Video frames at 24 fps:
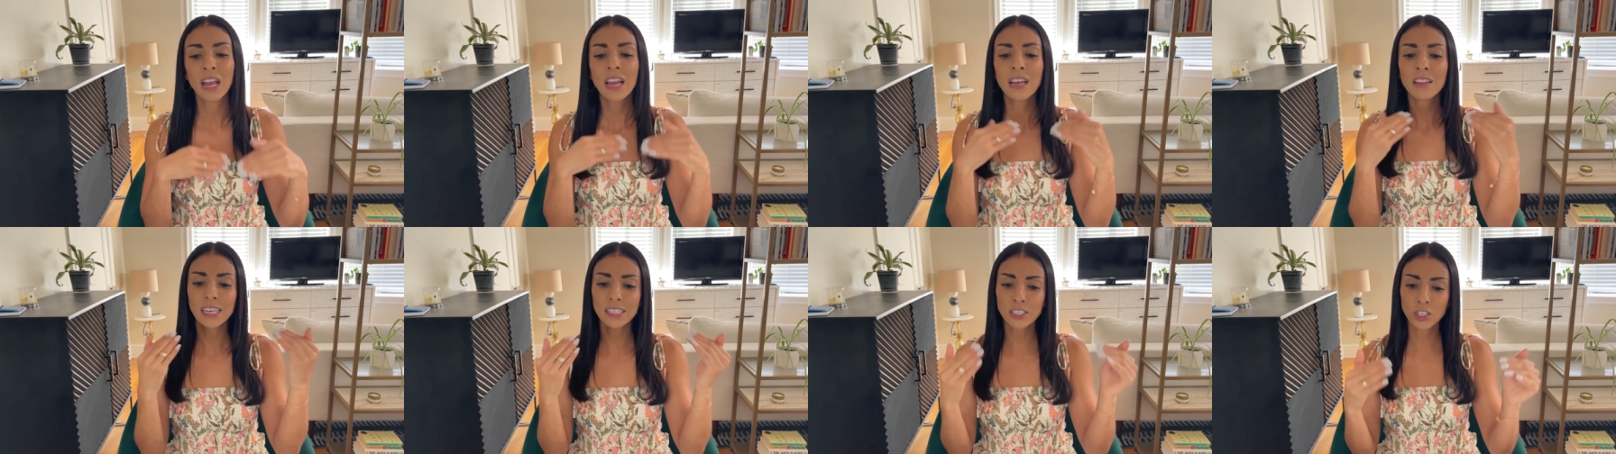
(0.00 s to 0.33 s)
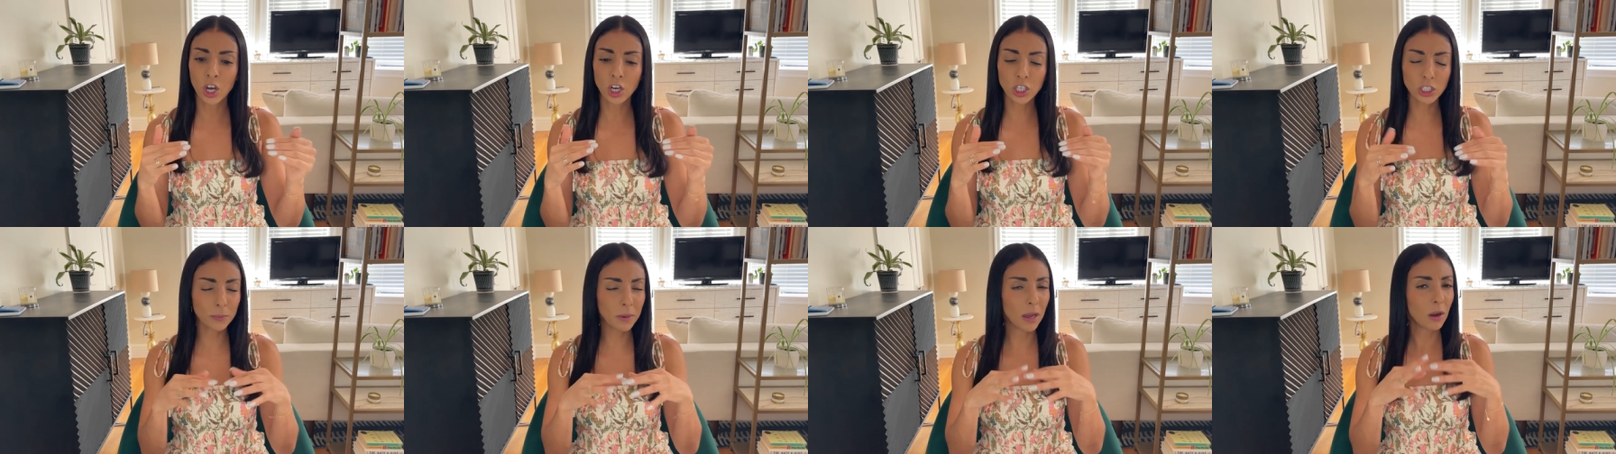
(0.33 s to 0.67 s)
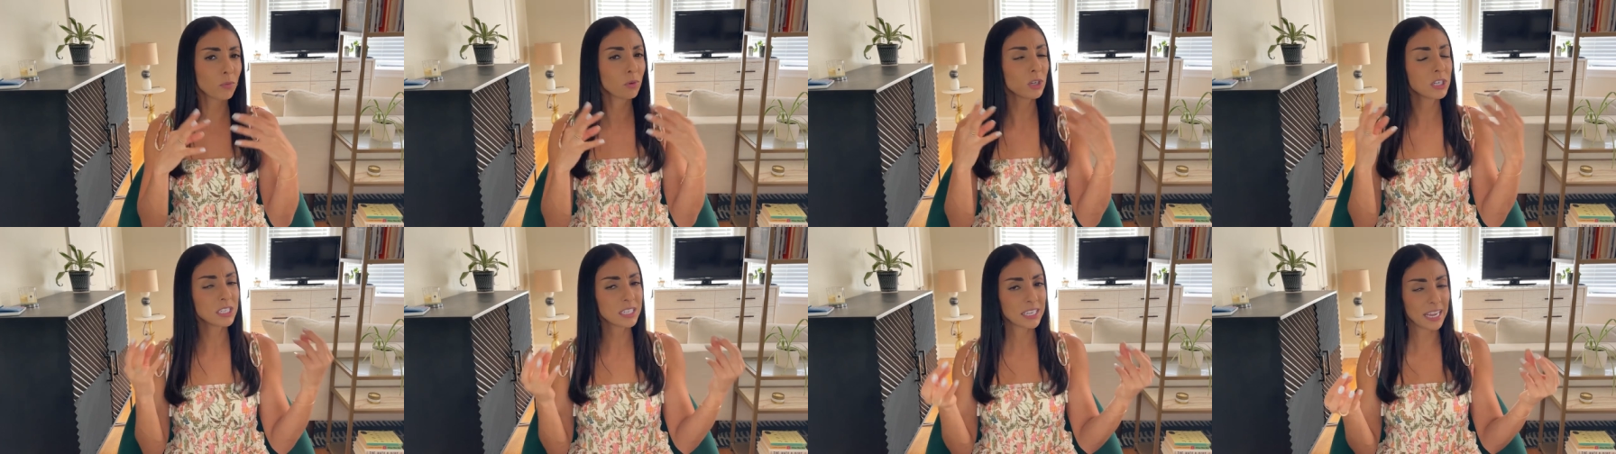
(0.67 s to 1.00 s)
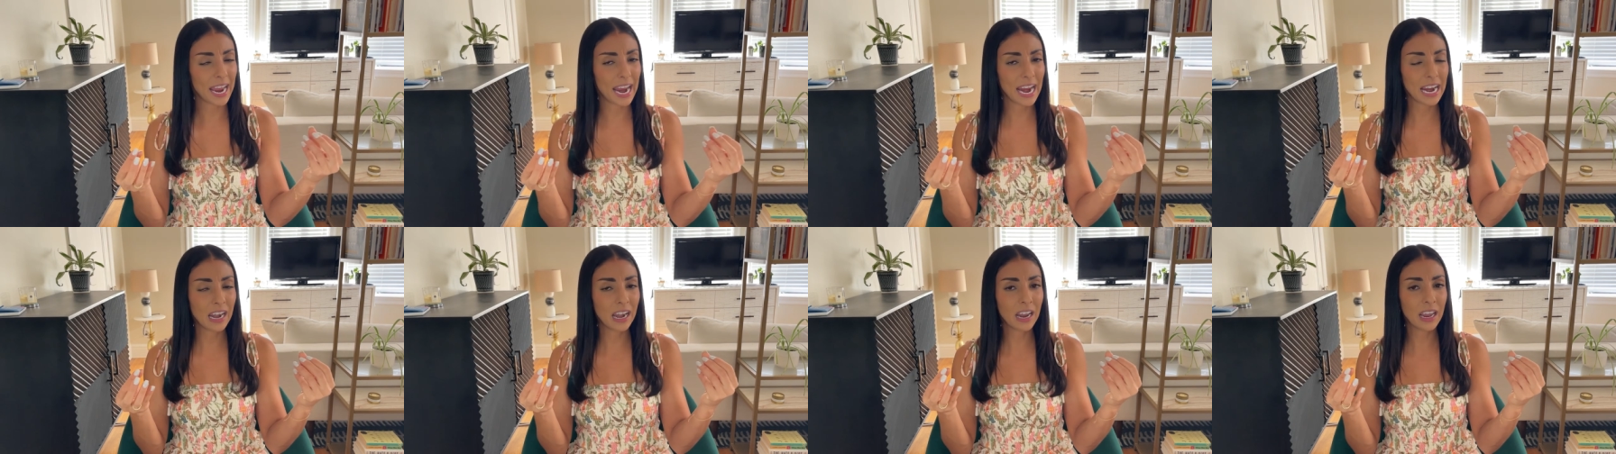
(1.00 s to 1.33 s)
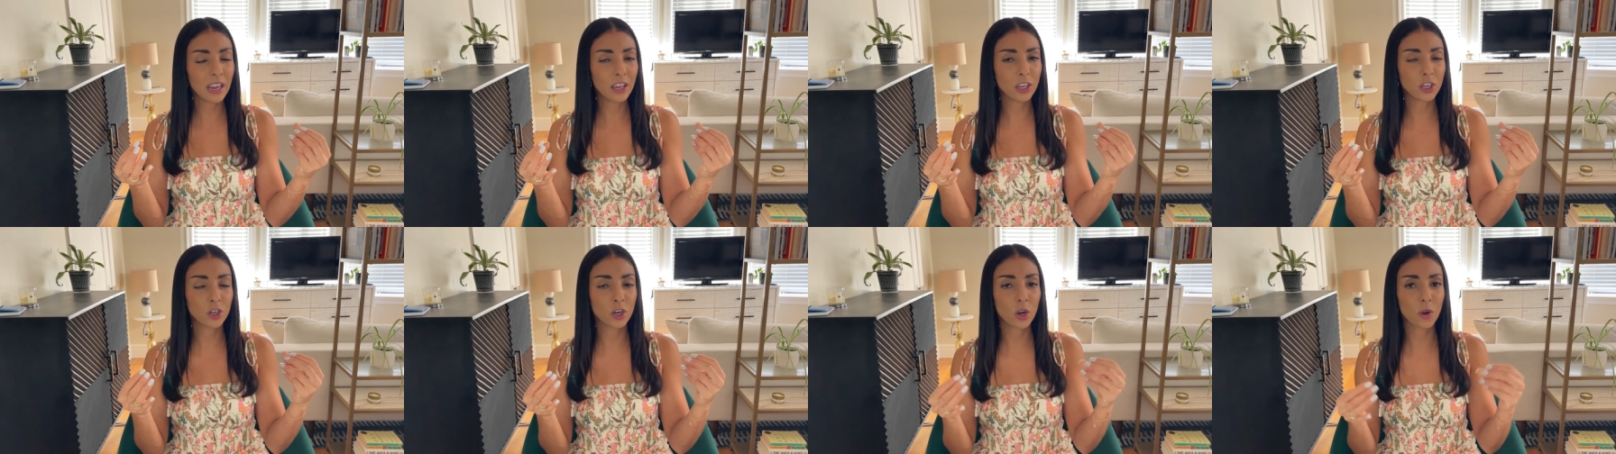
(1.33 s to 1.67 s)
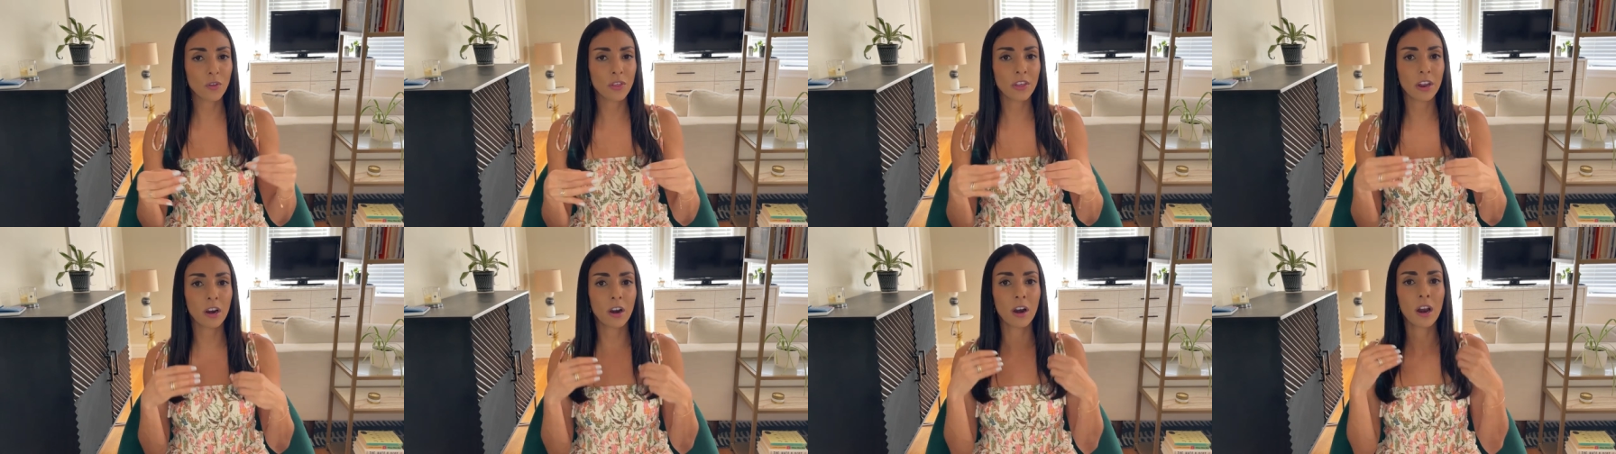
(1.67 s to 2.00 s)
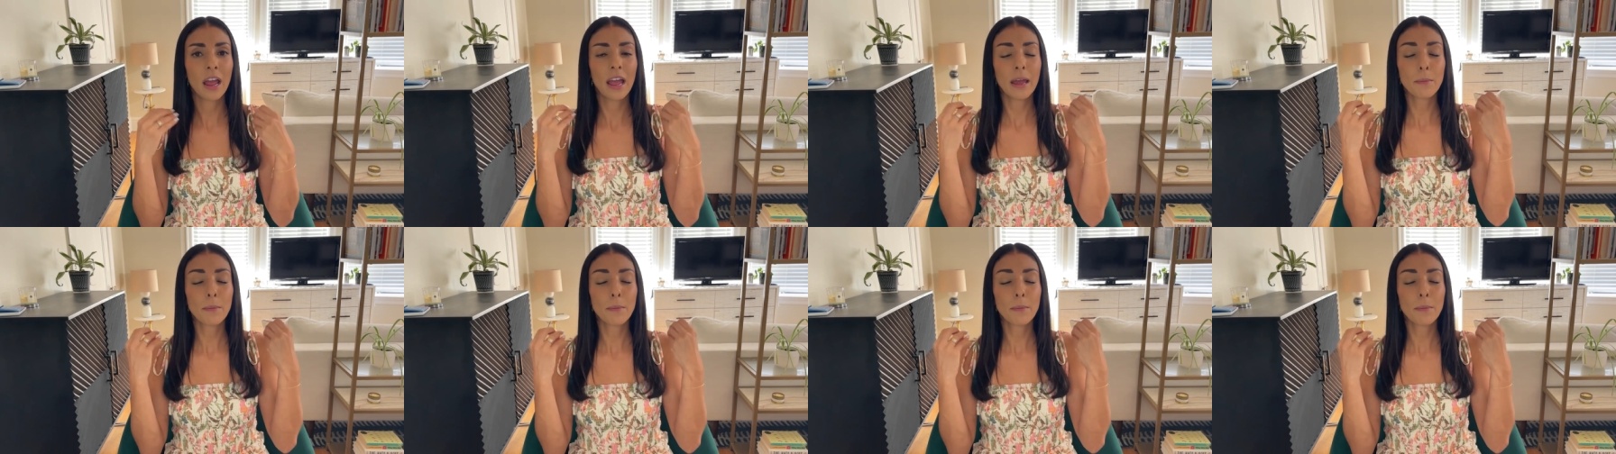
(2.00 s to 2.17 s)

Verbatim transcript: They talked about retaining, you know, their